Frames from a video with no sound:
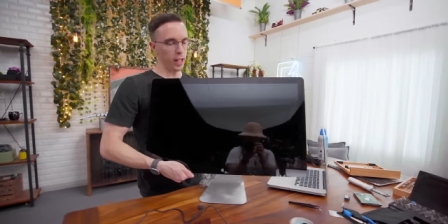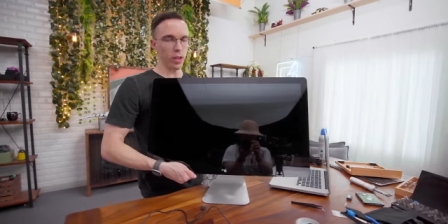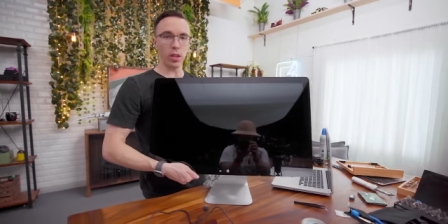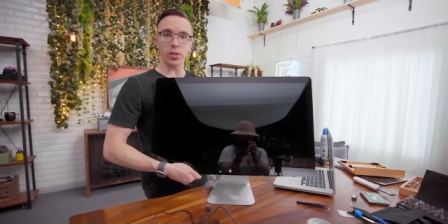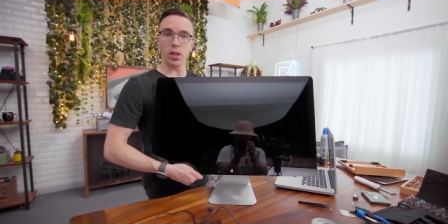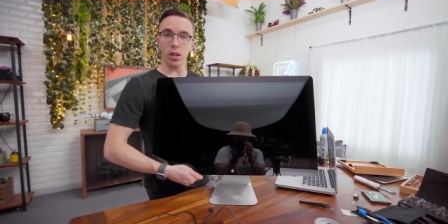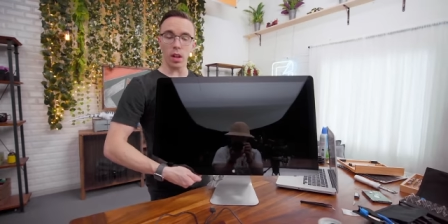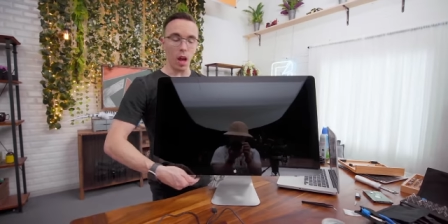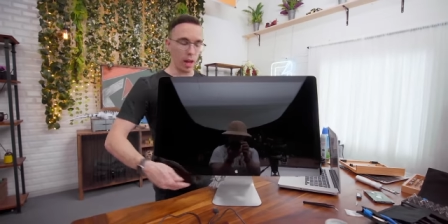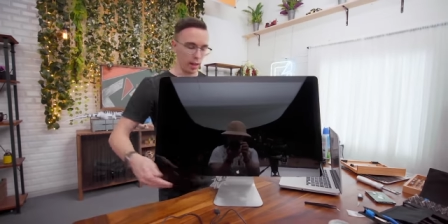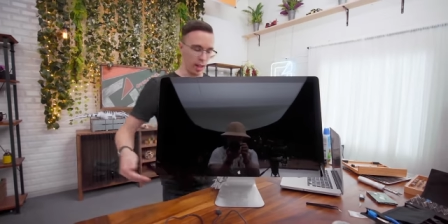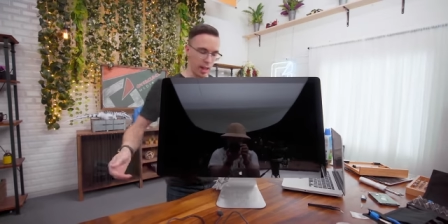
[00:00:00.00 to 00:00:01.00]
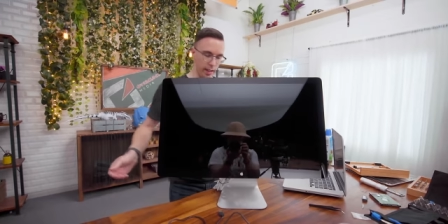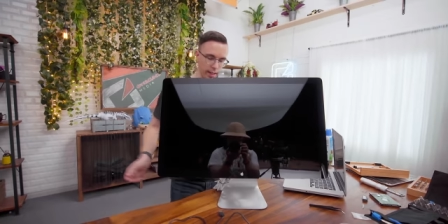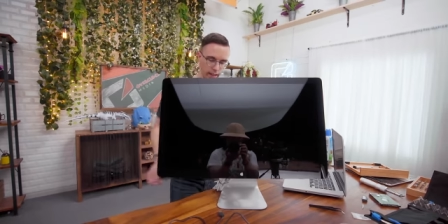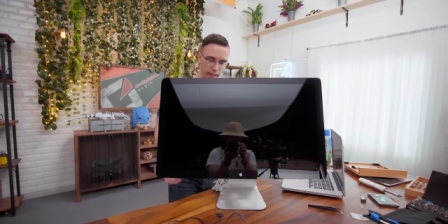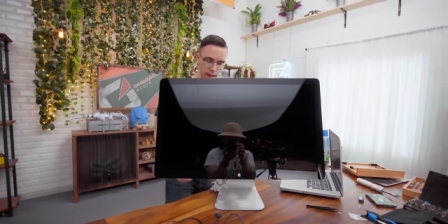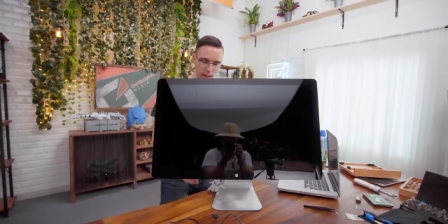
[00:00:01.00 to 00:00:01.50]
it looks a lot like
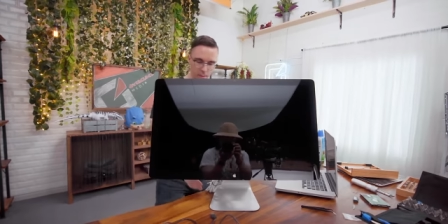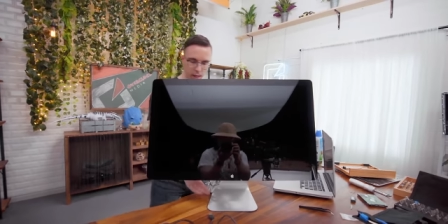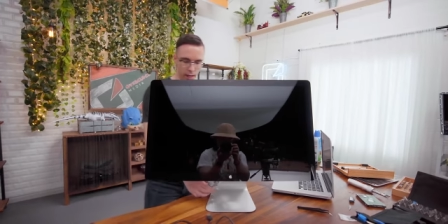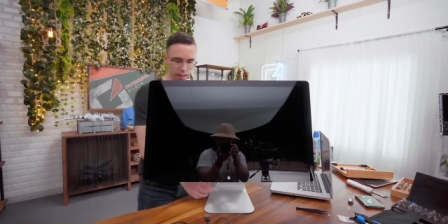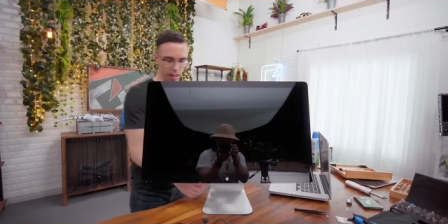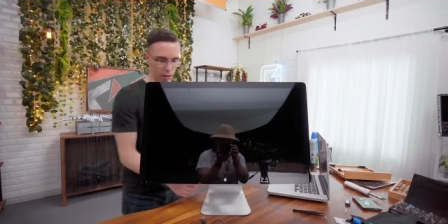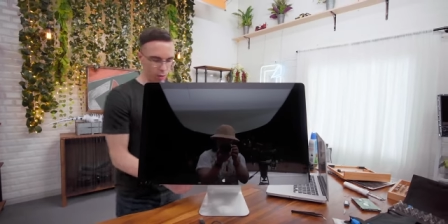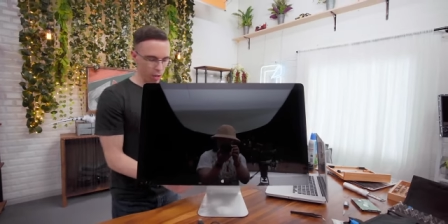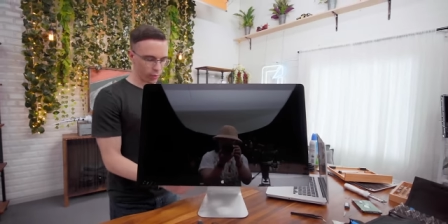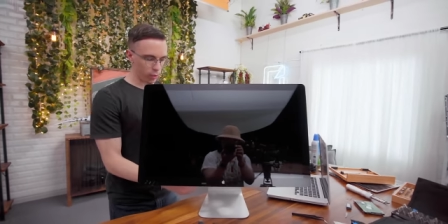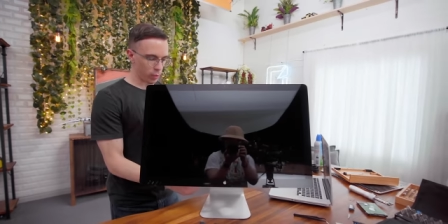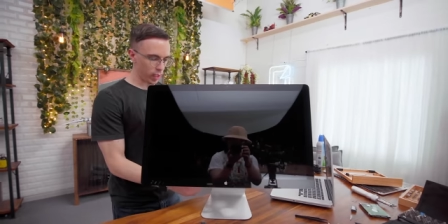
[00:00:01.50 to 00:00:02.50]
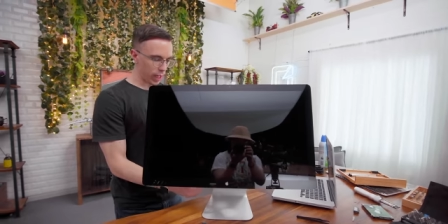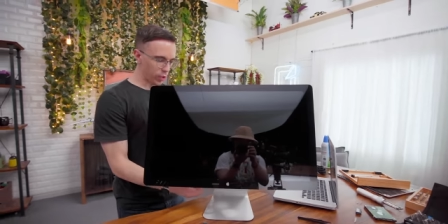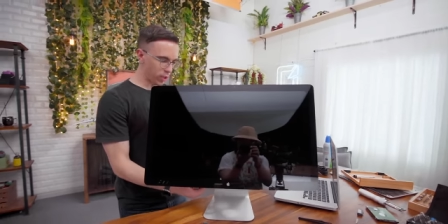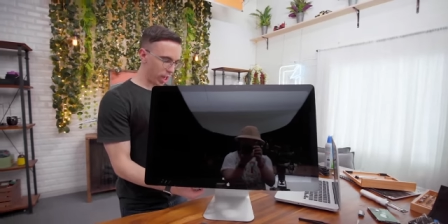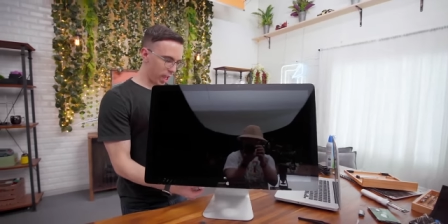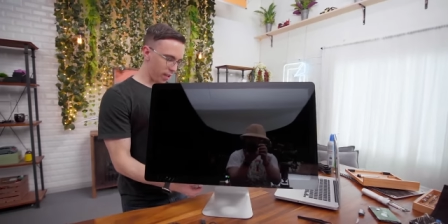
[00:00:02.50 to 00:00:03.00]
an iMac. However, we
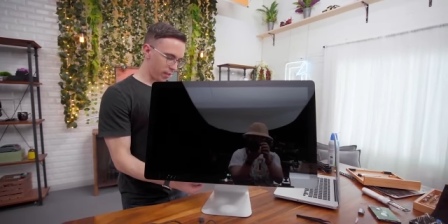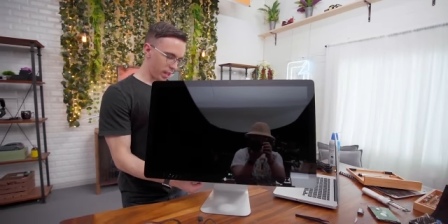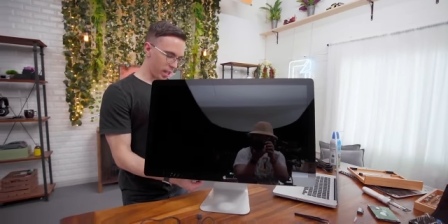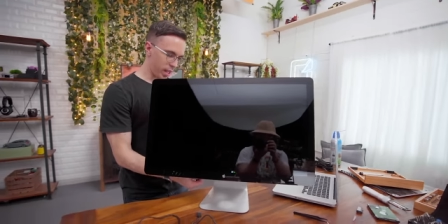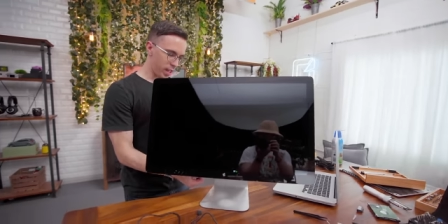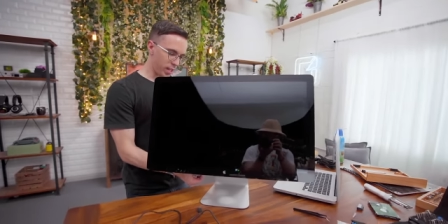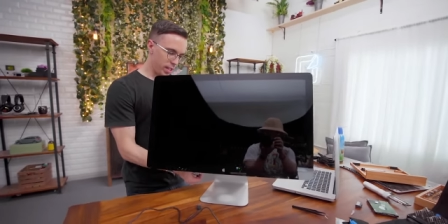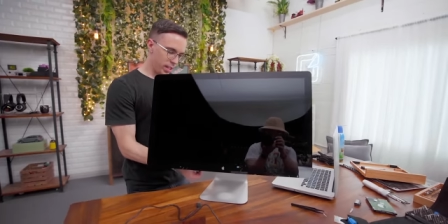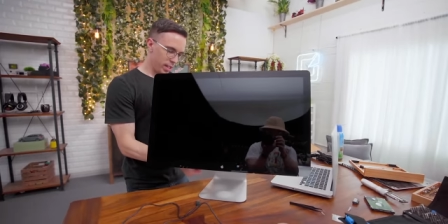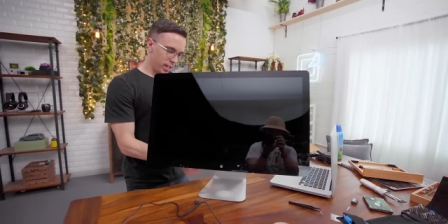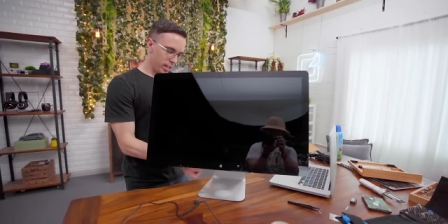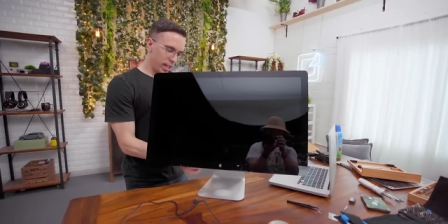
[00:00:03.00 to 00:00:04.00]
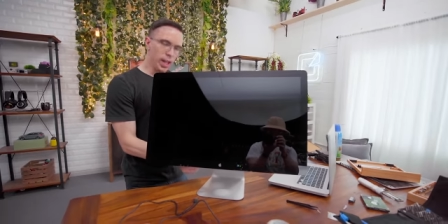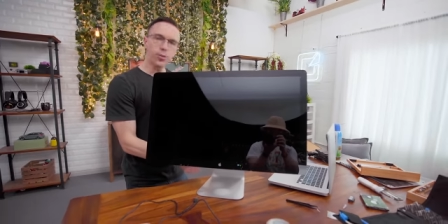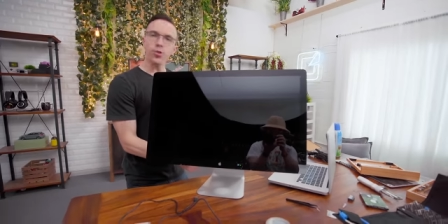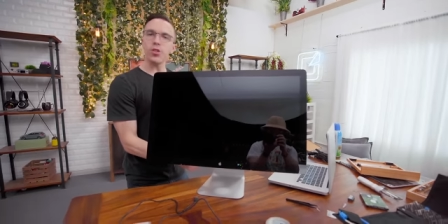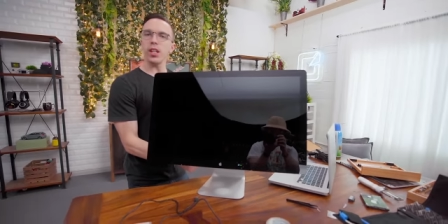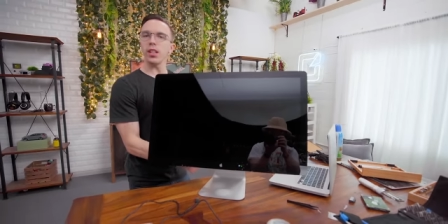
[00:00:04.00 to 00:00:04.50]
actually have a
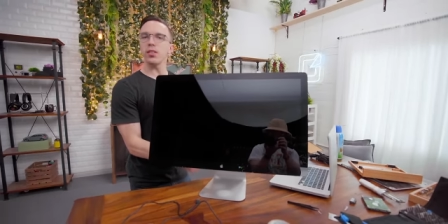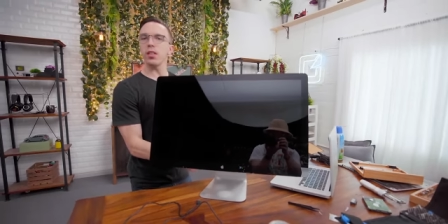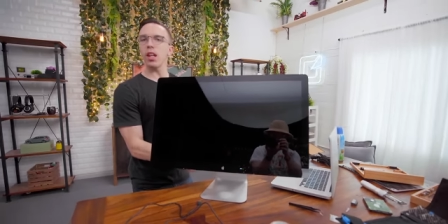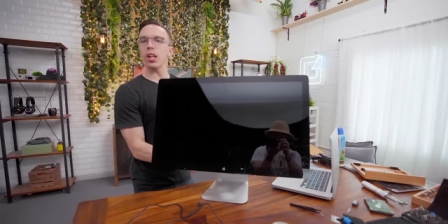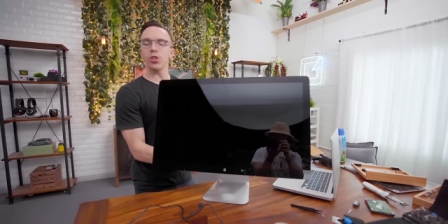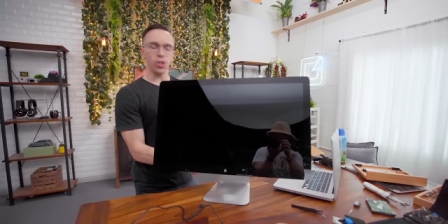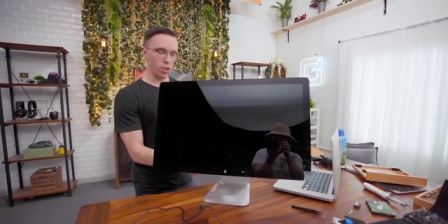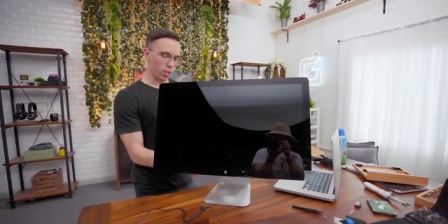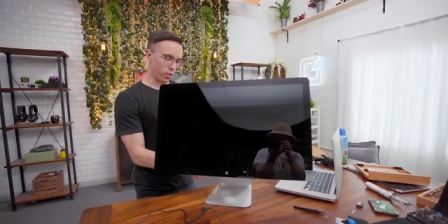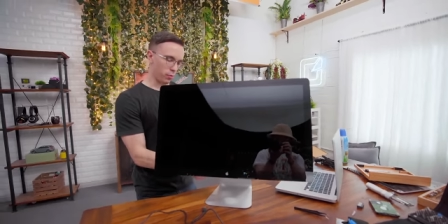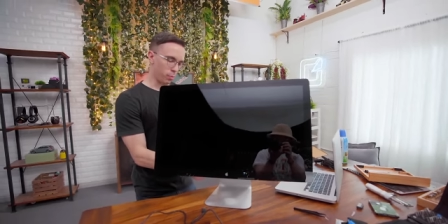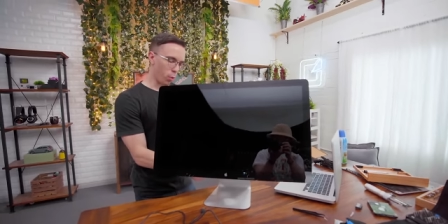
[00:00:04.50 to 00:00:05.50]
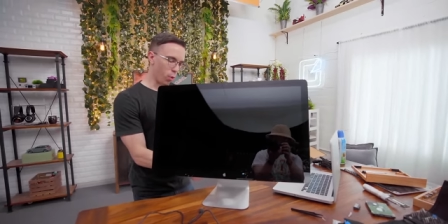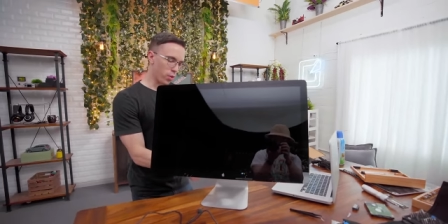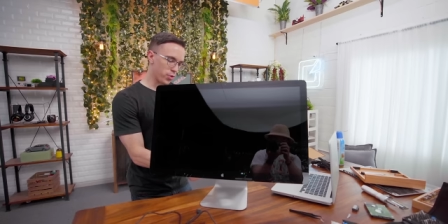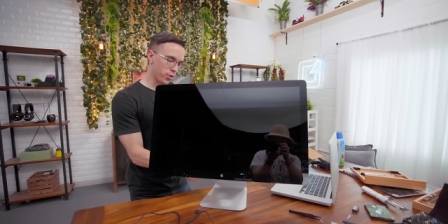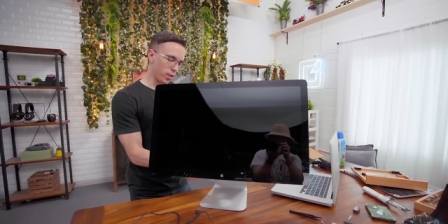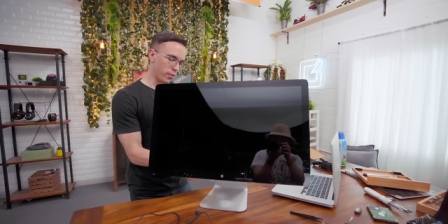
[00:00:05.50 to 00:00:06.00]
interesting selection of
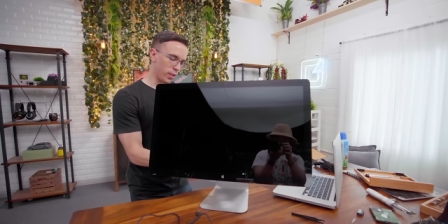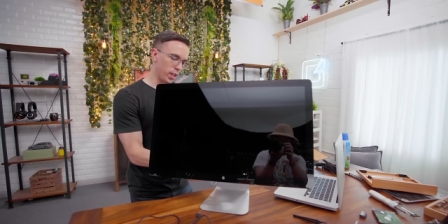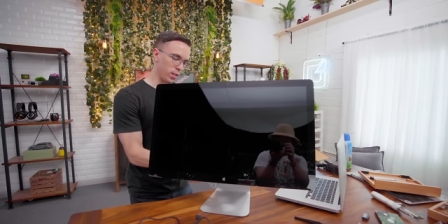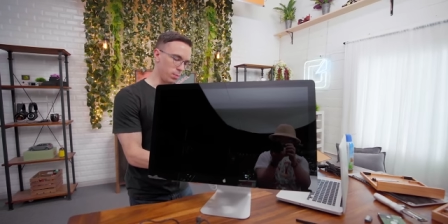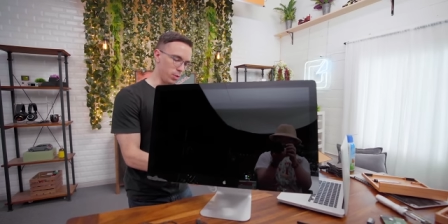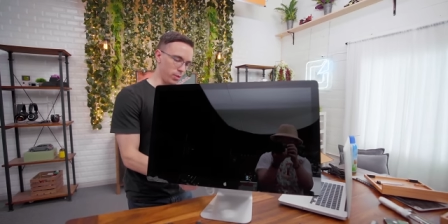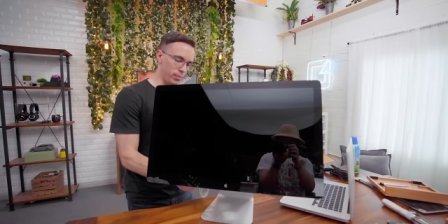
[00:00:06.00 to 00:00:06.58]
ports available.